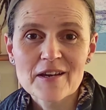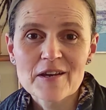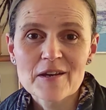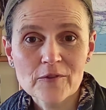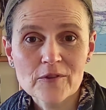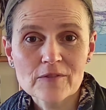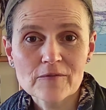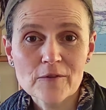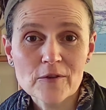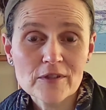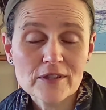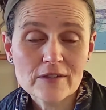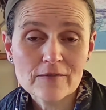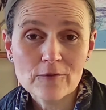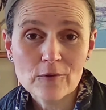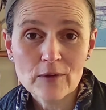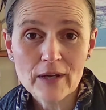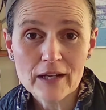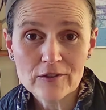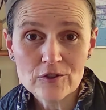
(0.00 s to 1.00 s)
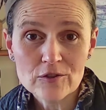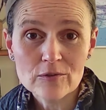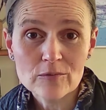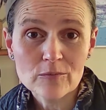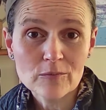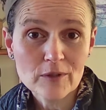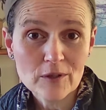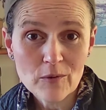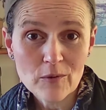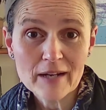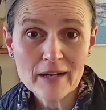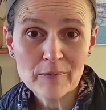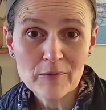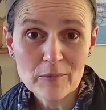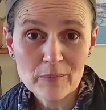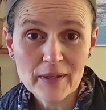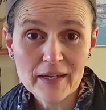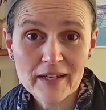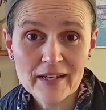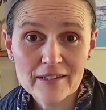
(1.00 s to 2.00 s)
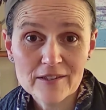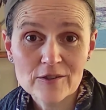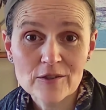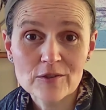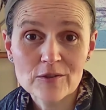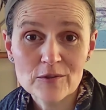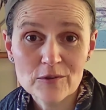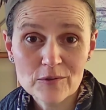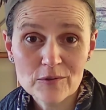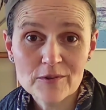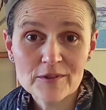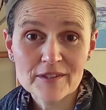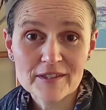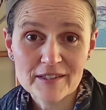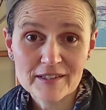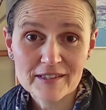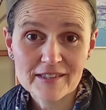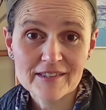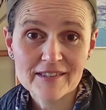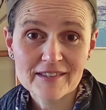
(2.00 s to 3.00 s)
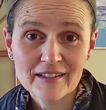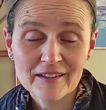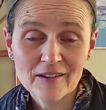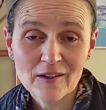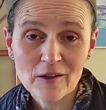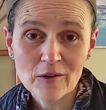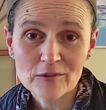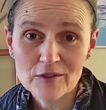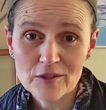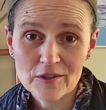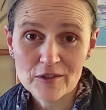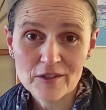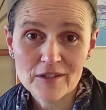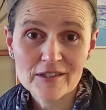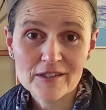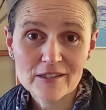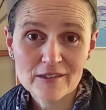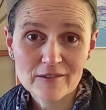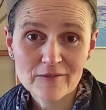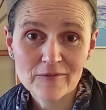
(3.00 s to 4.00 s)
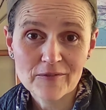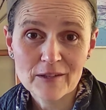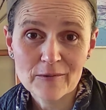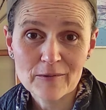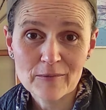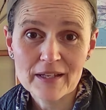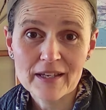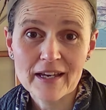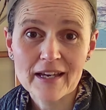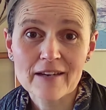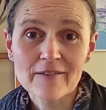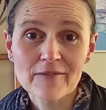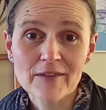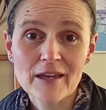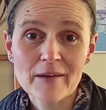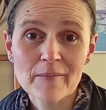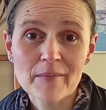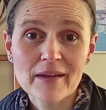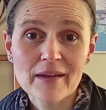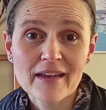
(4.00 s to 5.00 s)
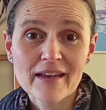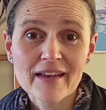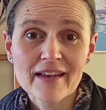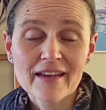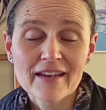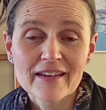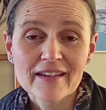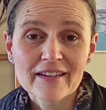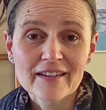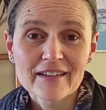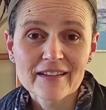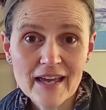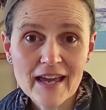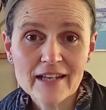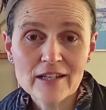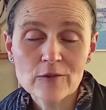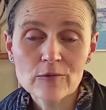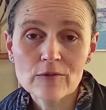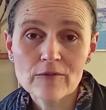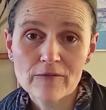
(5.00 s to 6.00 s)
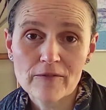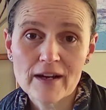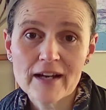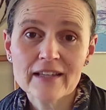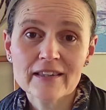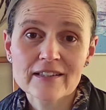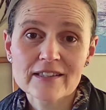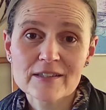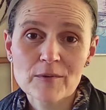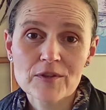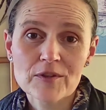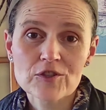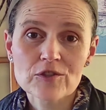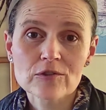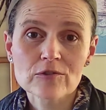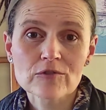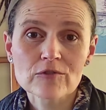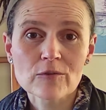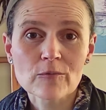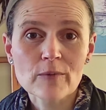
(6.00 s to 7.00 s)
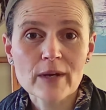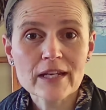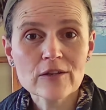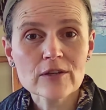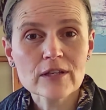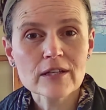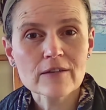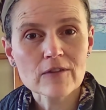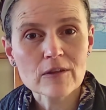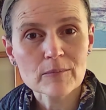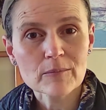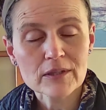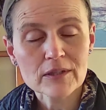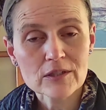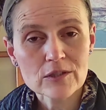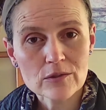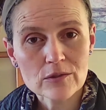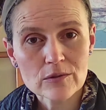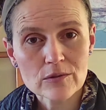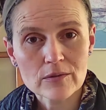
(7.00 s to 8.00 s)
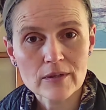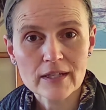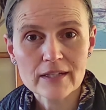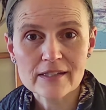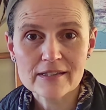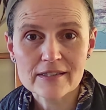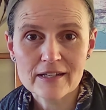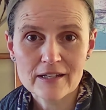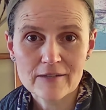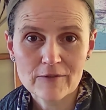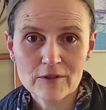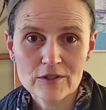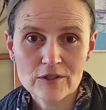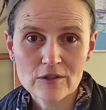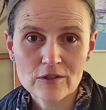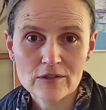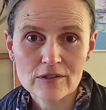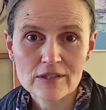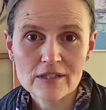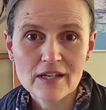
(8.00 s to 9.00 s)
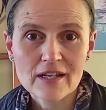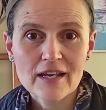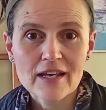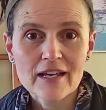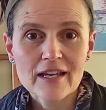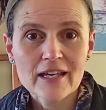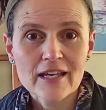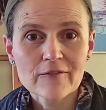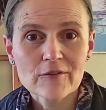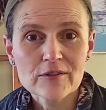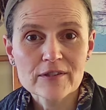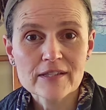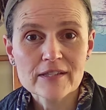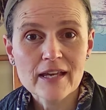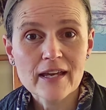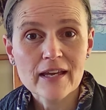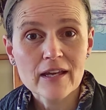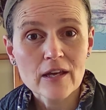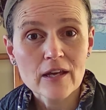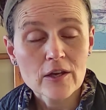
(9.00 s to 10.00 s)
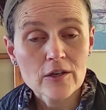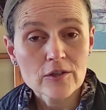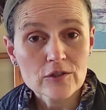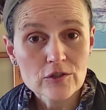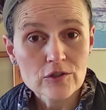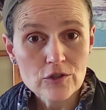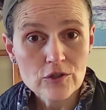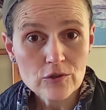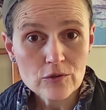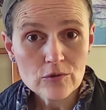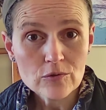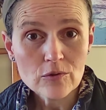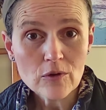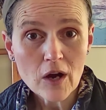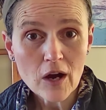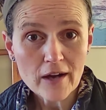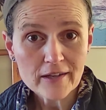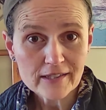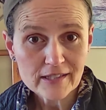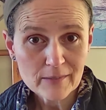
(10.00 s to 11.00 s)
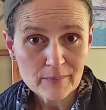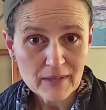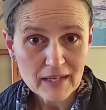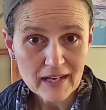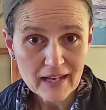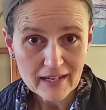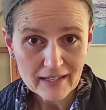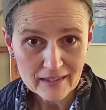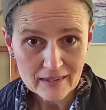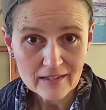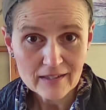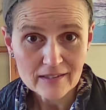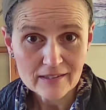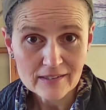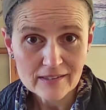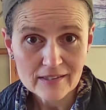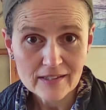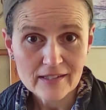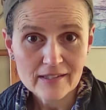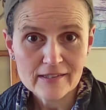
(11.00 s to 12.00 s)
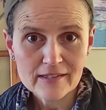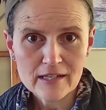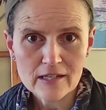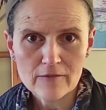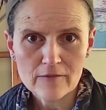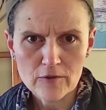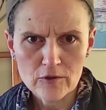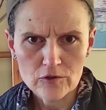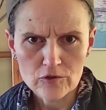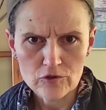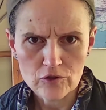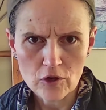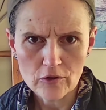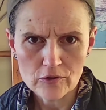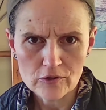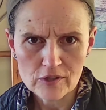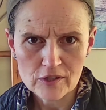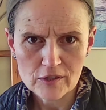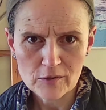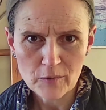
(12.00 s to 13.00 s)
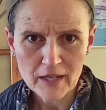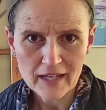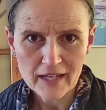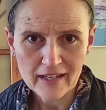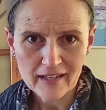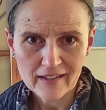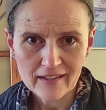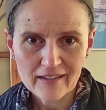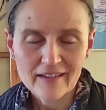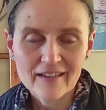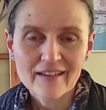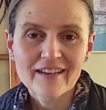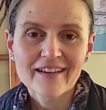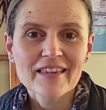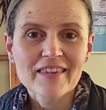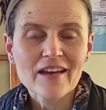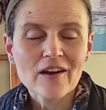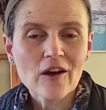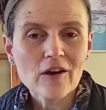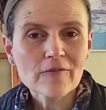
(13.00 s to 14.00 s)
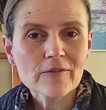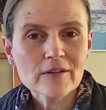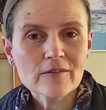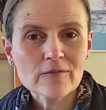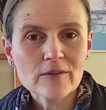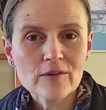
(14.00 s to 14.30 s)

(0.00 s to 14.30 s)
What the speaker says: First of all, our children were quite prepared to use this alternative we gave them. You will find this with children. When you give them a do instead of a don't, if you say, do ask me like this, instead of don't swear, often very